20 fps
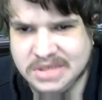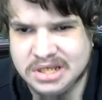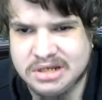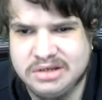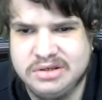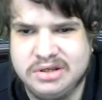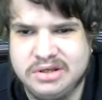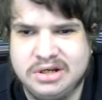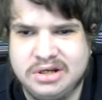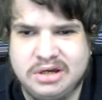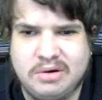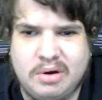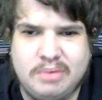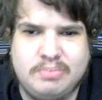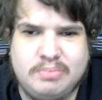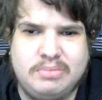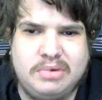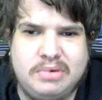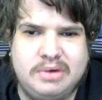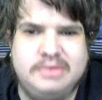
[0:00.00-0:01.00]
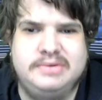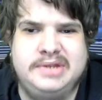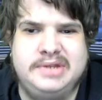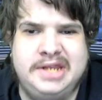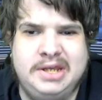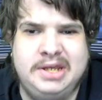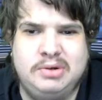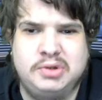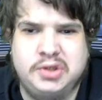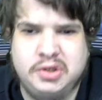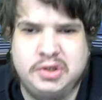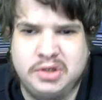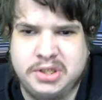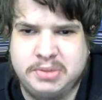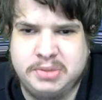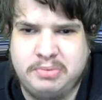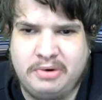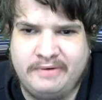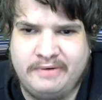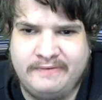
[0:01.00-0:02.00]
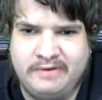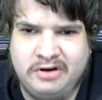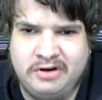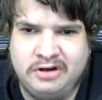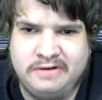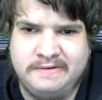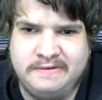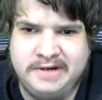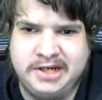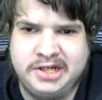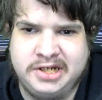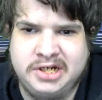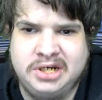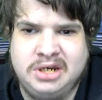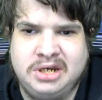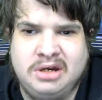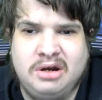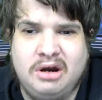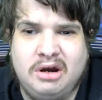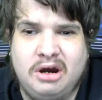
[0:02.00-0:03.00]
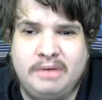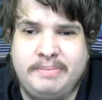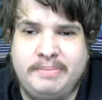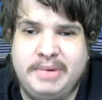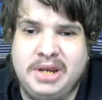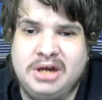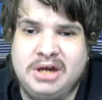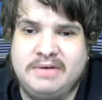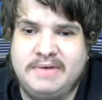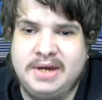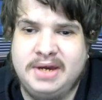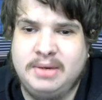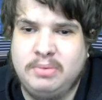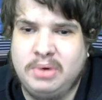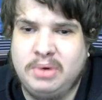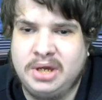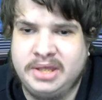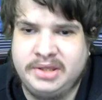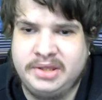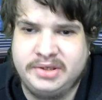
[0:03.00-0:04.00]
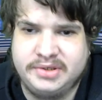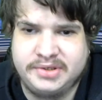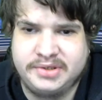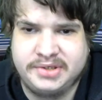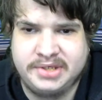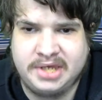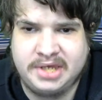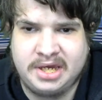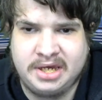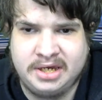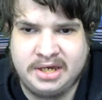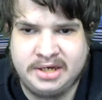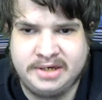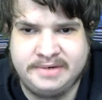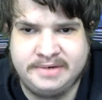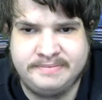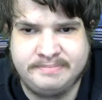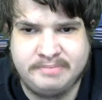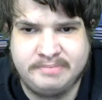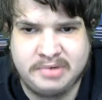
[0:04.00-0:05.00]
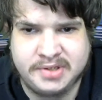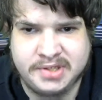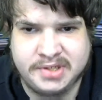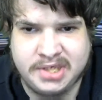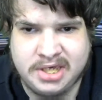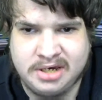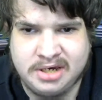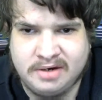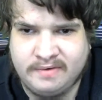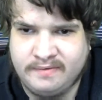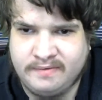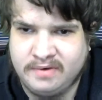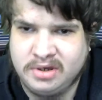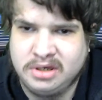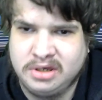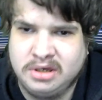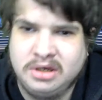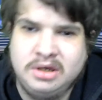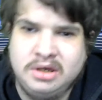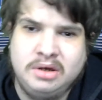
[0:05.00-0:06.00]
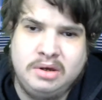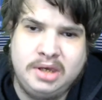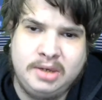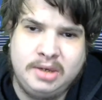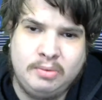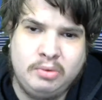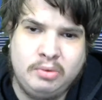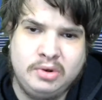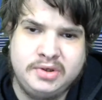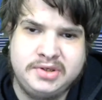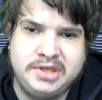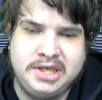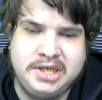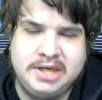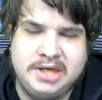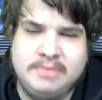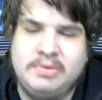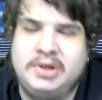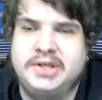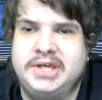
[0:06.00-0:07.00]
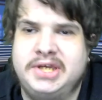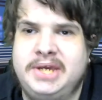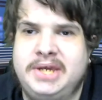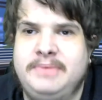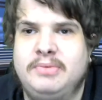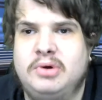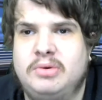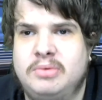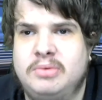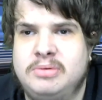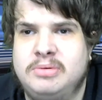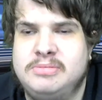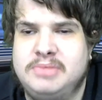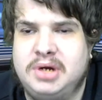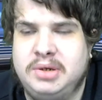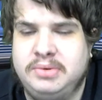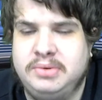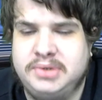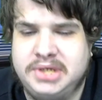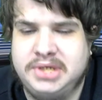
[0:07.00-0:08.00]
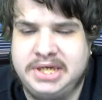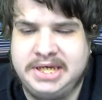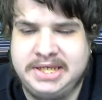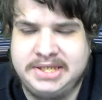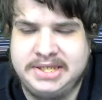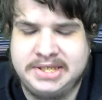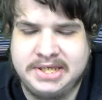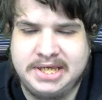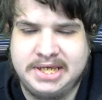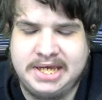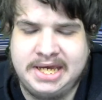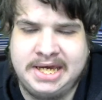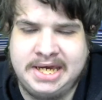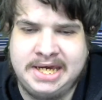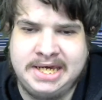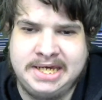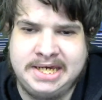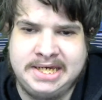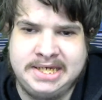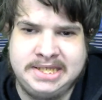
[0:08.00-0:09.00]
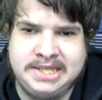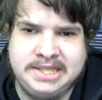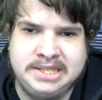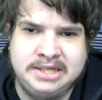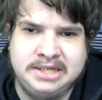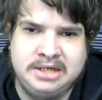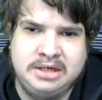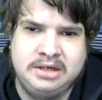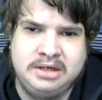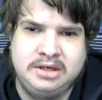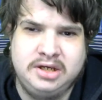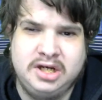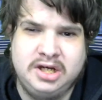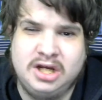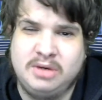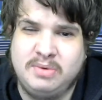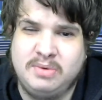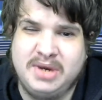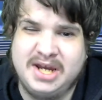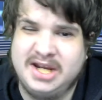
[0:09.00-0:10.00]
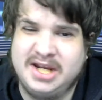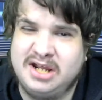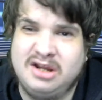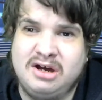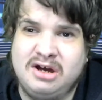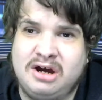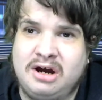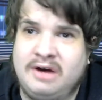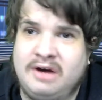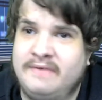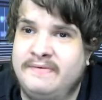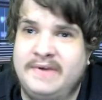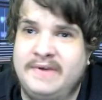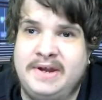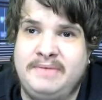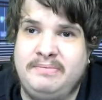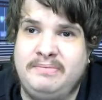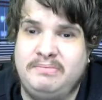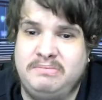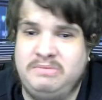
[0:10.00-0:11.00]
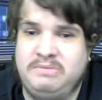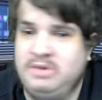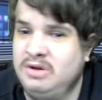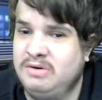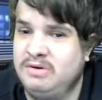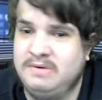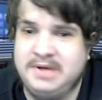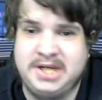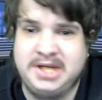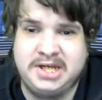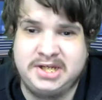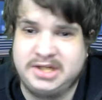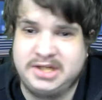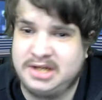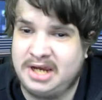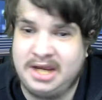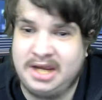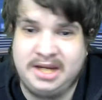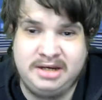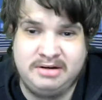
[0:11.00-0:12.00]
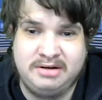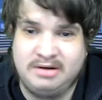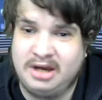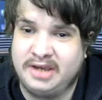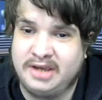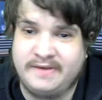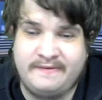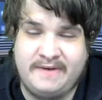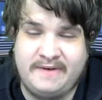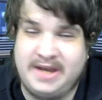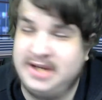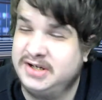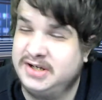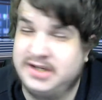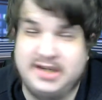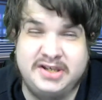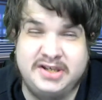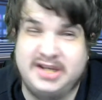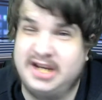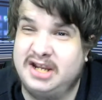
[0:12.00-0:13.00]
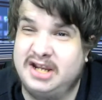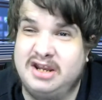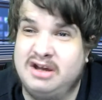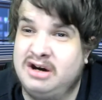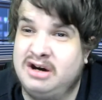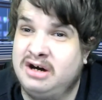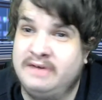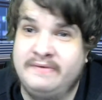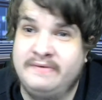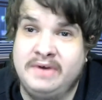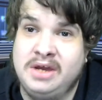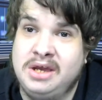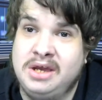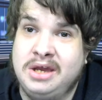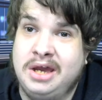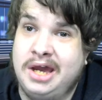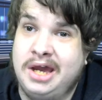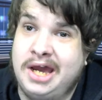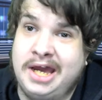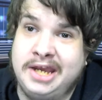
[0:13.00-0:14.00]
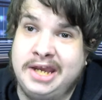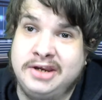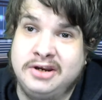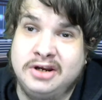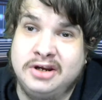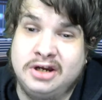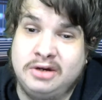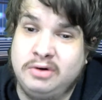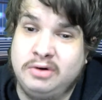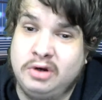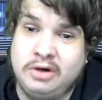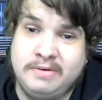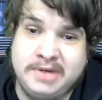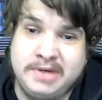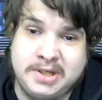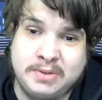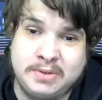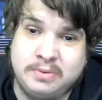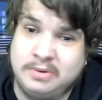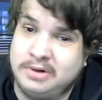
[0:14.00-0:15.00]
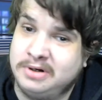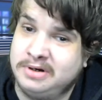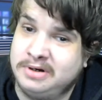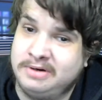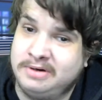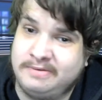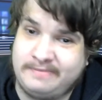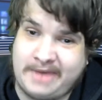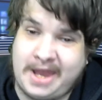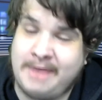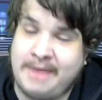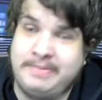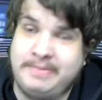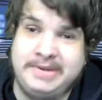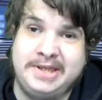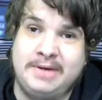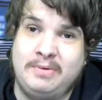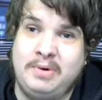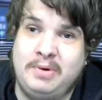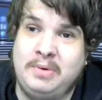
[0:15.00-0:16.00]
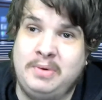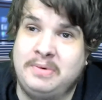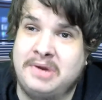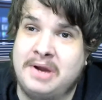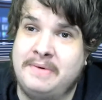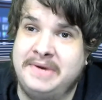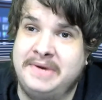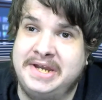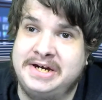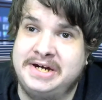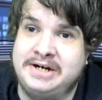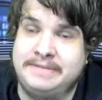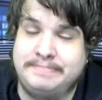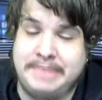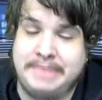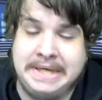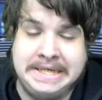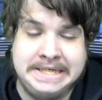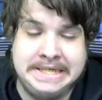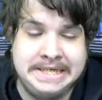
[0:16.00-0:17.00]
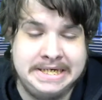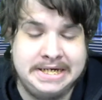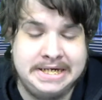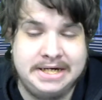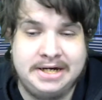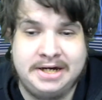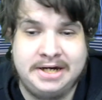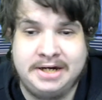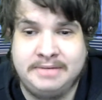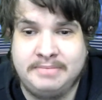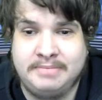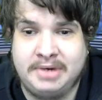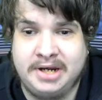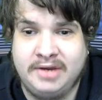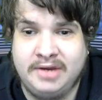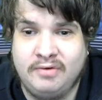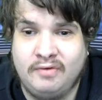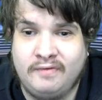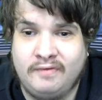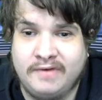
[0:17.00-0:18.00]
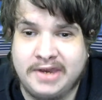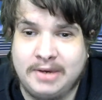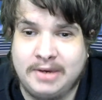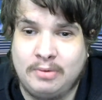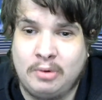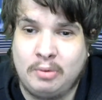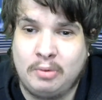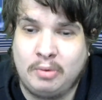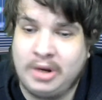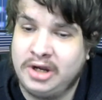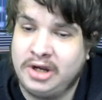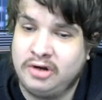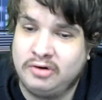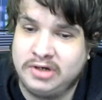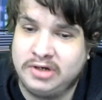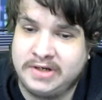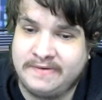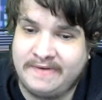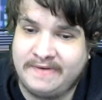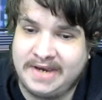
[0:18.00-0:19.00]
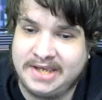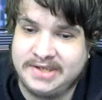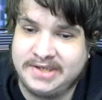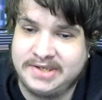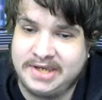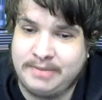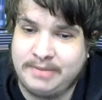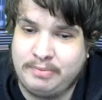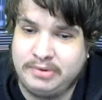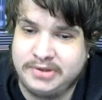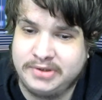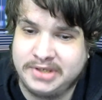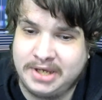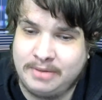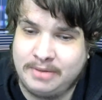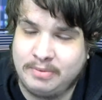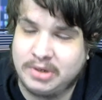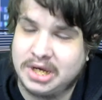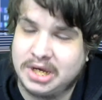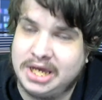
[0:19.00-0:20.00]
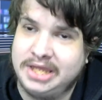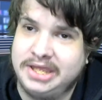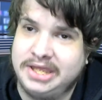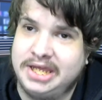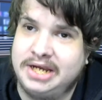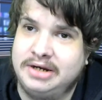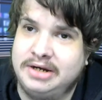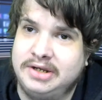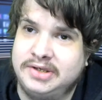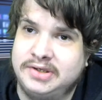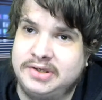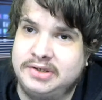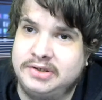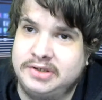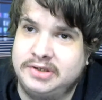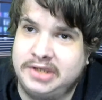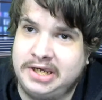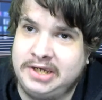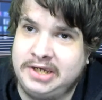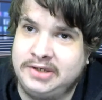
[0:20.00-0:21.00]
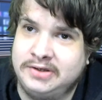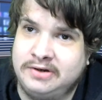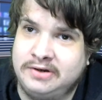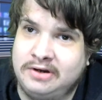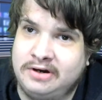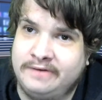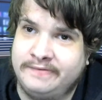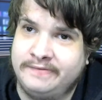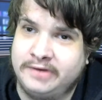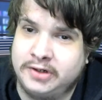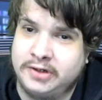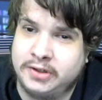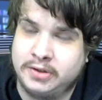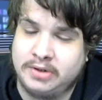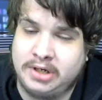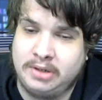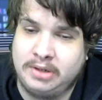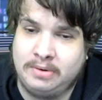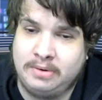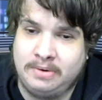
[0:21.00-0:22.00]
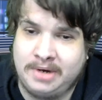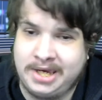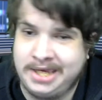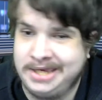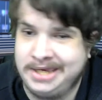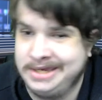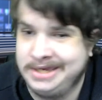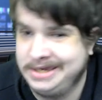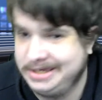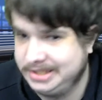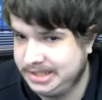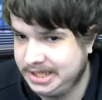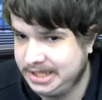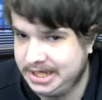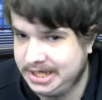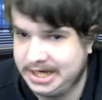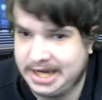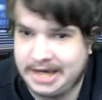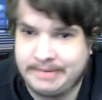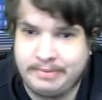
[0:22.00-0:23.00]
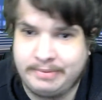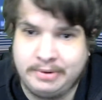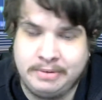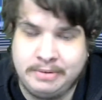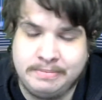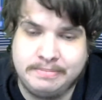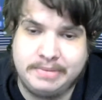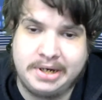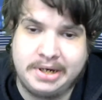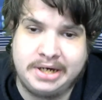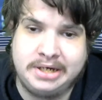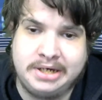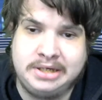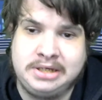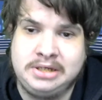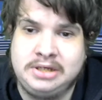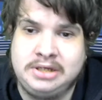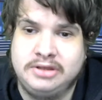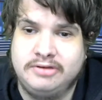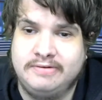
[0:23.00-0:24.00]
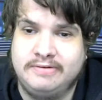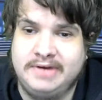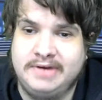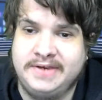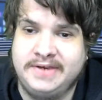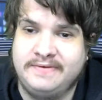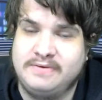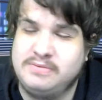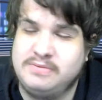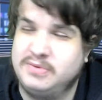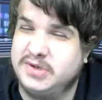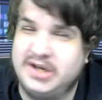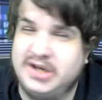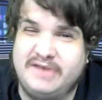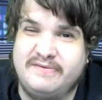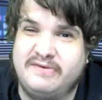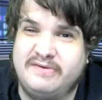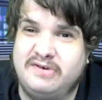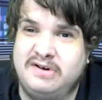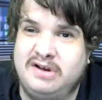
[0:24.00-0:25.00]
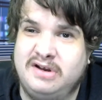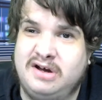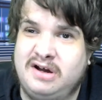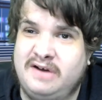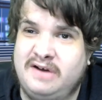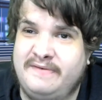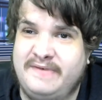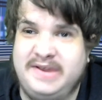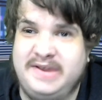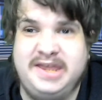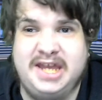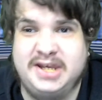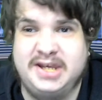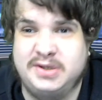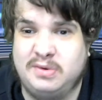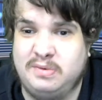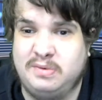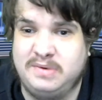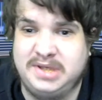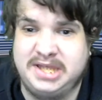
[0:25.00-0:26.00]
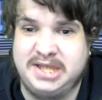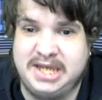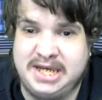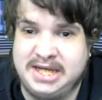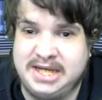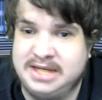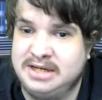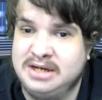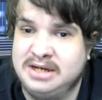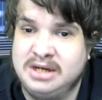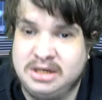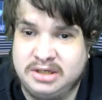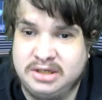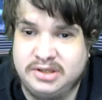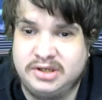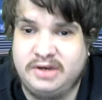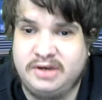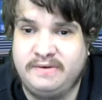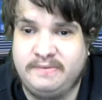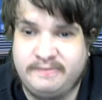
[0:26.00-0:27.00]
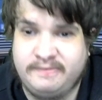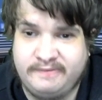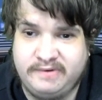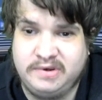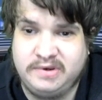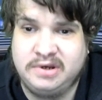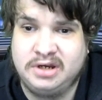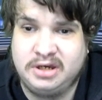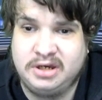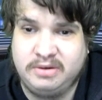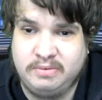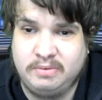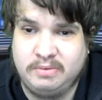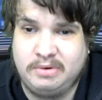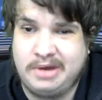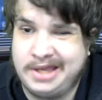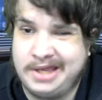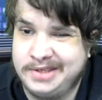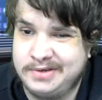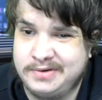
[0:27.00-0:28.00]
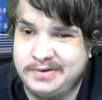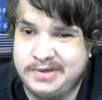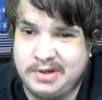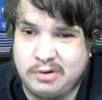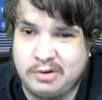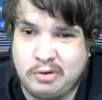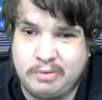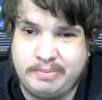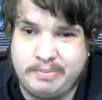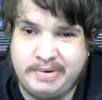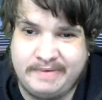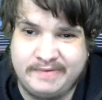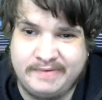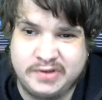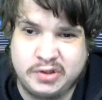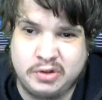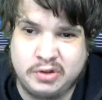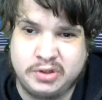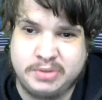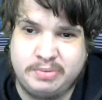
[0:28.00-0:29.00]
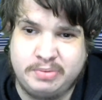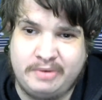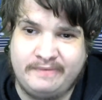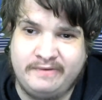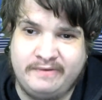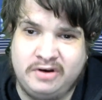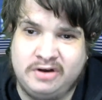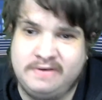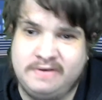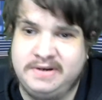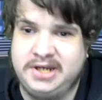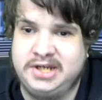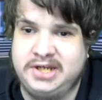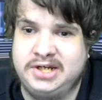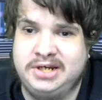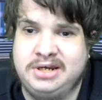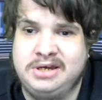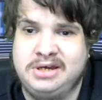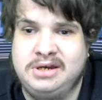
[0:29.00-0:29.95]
you know, I'm a little soft spot for Norwich. I've been up there once um, myself. It was the year my team got promoted, and, you know, we had a laugh, and Norwich and us fans just had a laugh. And, you know, Norwich were happy that we were going up. Um, I never forget what one Norwich fan said, pretend we're going down this season after straight away. Didn't happen, but the rest of them was up for a laugh, and that's all we did. So, you know, as I said, I've got a bit of a soft spot for Norwich.